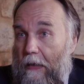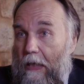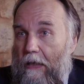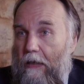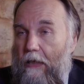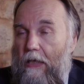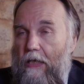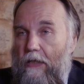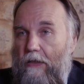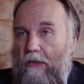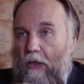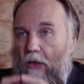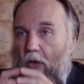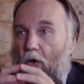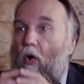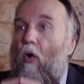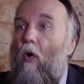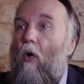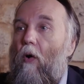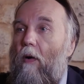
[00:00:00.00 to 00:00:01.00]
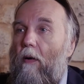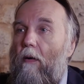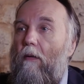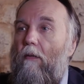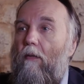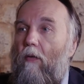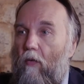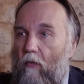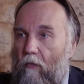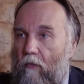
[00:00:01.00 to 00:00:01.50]
that is the
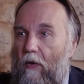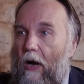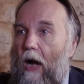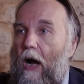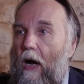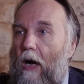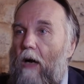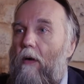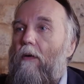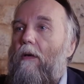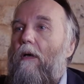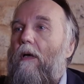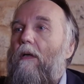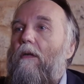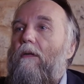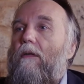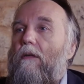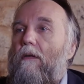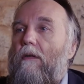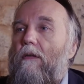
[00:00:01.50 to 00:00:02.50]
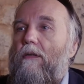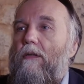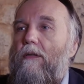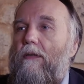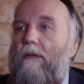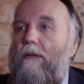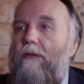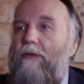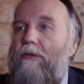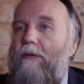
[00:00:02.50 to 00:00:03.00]
core of our Orthodox
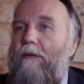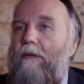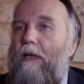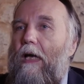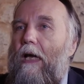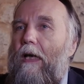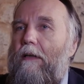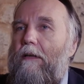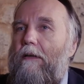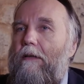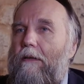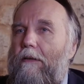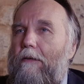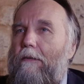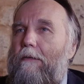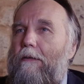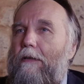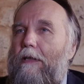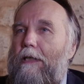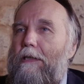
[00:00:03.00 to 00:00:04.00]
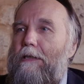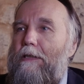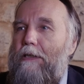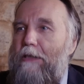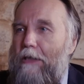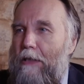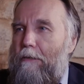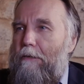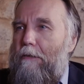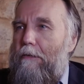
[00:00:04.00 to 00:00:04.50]
tradition. And who has
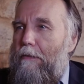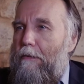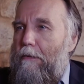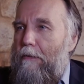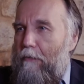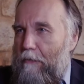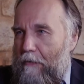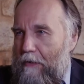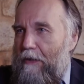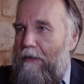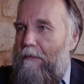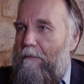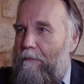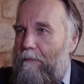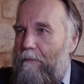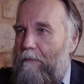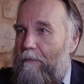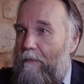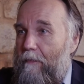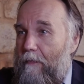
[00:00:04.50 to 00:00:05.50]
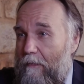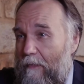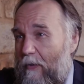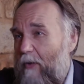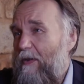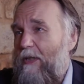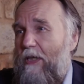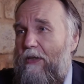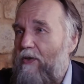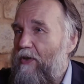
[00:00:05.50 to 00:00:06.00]
said to him,
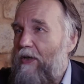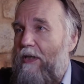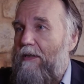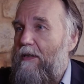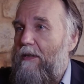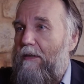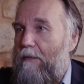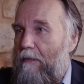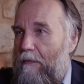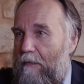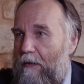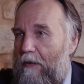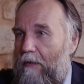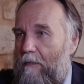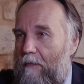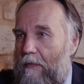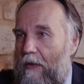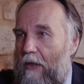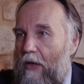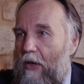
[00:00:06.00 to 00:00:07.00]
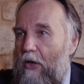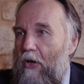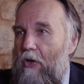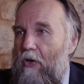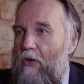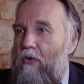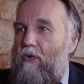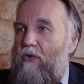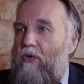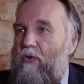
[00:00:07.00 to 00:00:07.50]
or suggested to him,
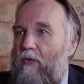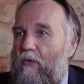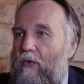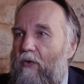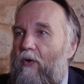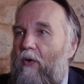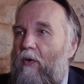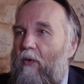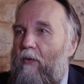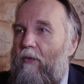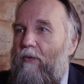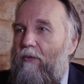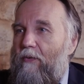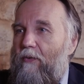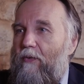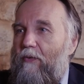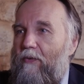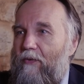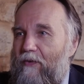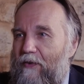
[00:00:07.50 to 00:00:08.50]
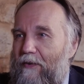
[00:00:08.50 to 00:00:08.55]
you should go to